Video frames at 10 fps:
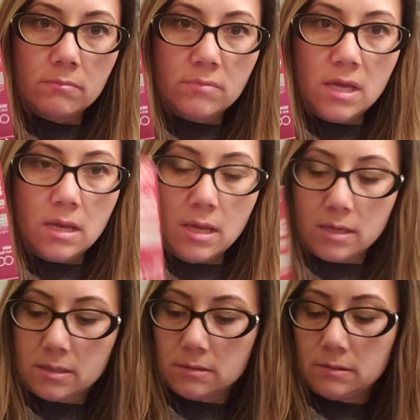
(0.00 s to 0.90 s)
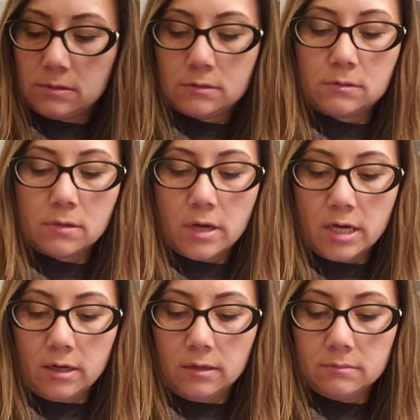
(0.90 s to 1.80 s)
It is
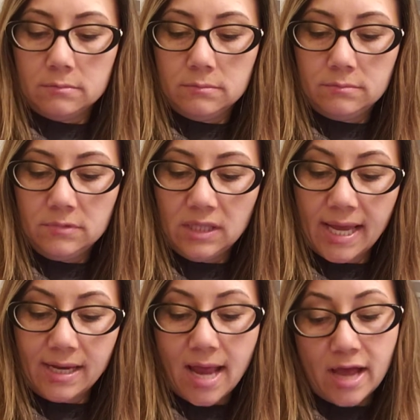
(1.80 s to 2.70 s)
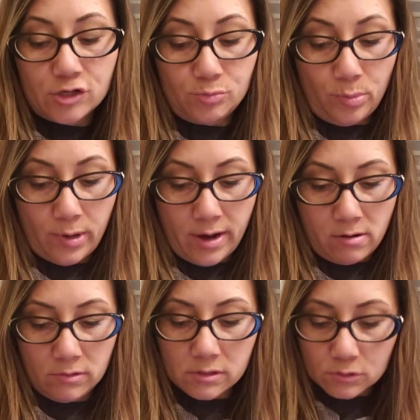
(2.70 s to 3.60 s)
light ash
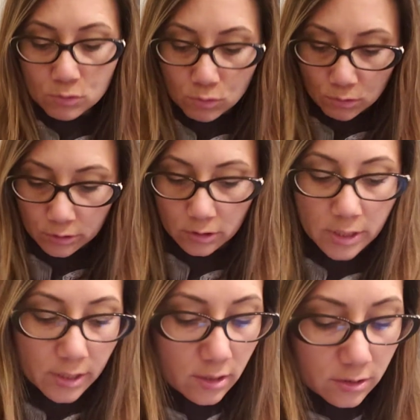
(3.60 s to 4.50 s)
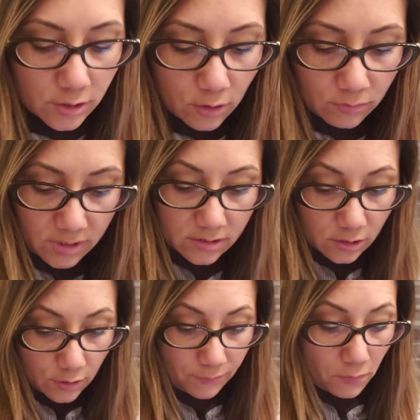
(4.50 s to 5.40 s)
brown. It's cooler tones. It's
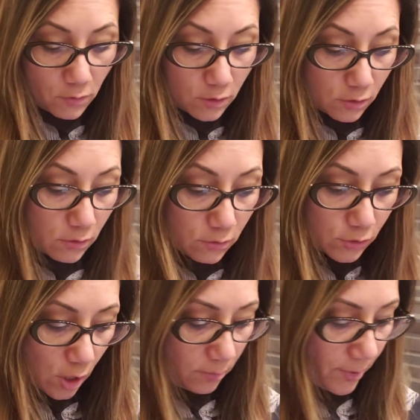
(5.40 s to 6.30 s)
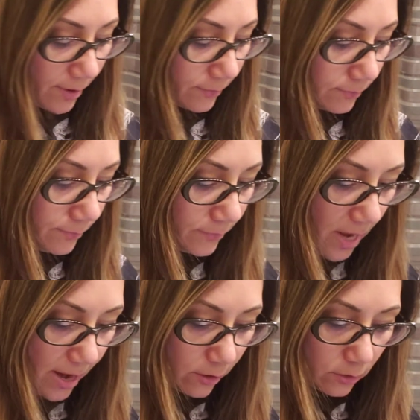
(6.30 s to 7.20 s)
good for dark brown
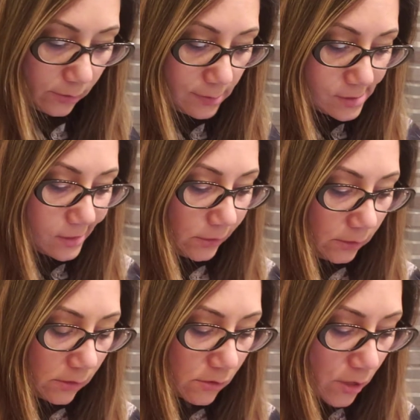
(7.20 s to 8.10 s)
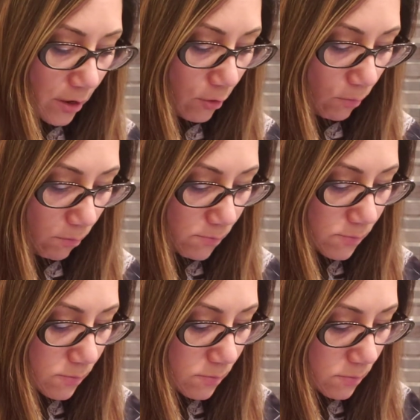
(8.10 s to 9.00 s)
hair. So
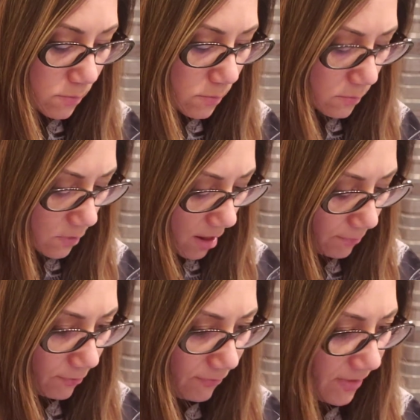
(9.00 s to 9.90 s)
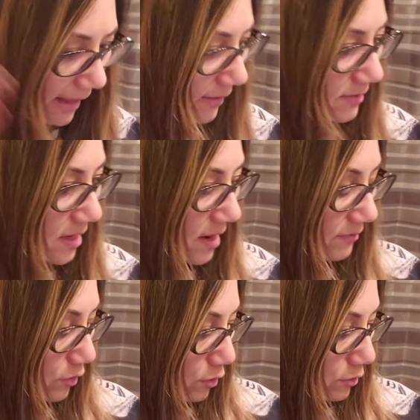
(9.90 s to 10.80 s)
couple of things that I
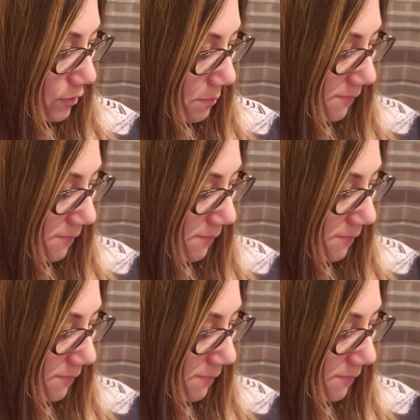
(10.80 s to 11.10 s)
learned.